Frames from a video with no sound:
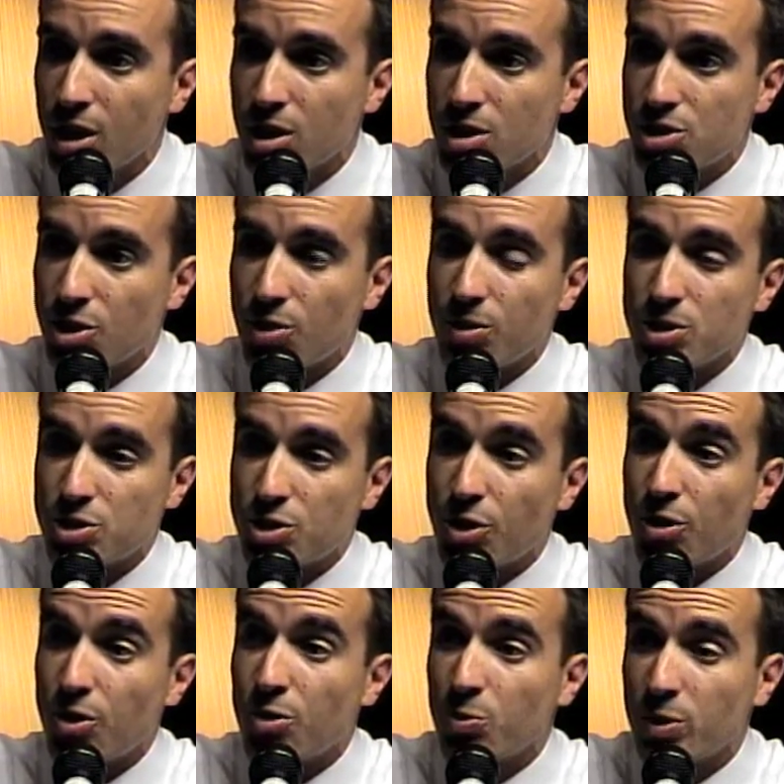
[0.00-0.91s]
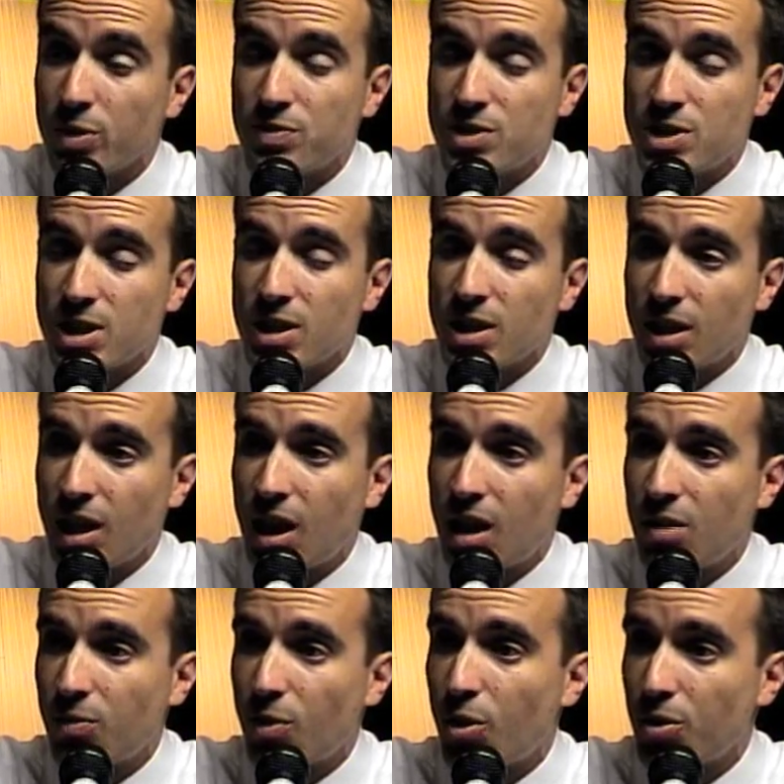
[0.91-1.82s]
So in turn, we've seen a
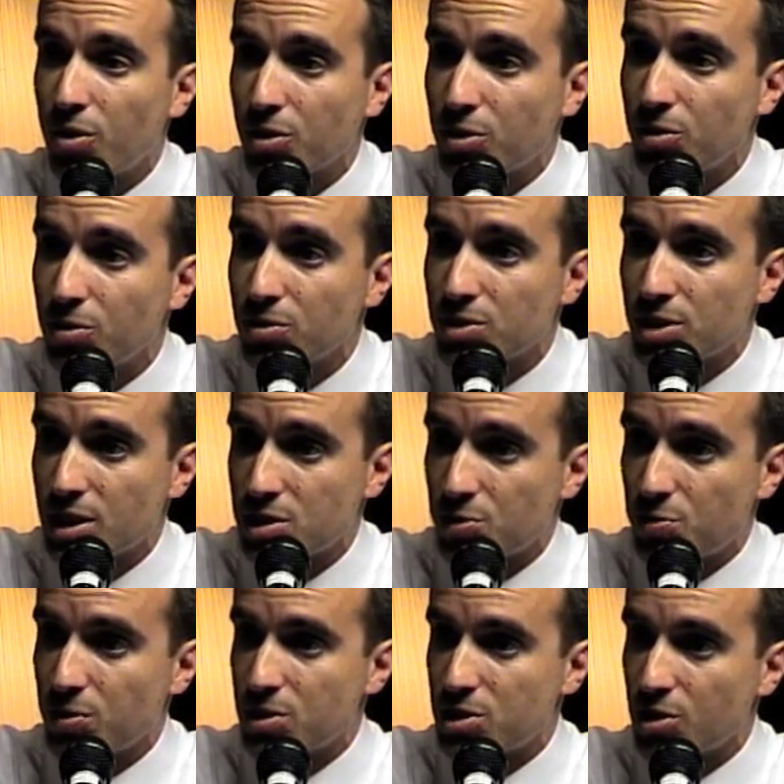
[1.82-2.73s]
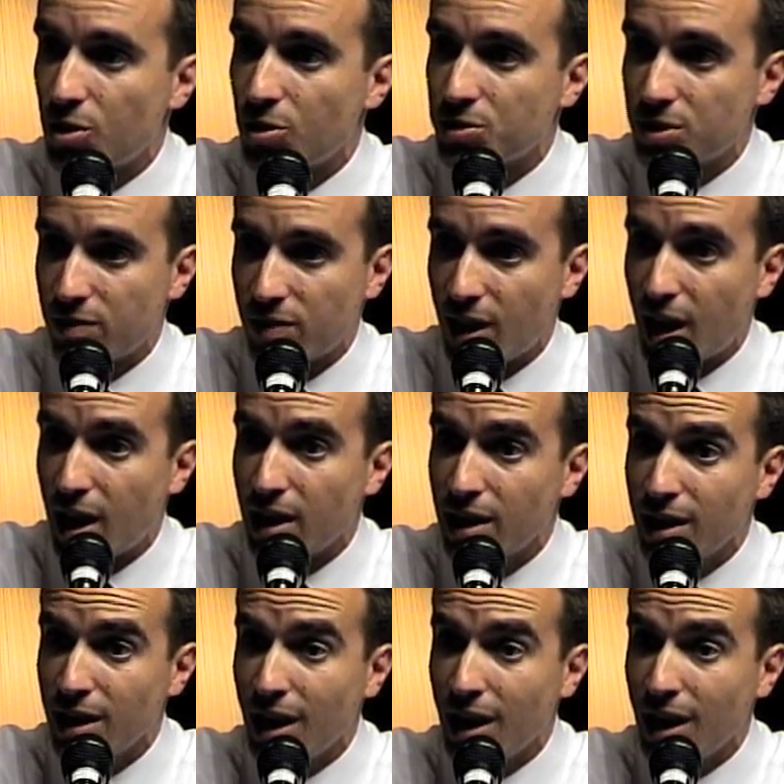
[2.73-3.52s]
lot of articles as a result of that.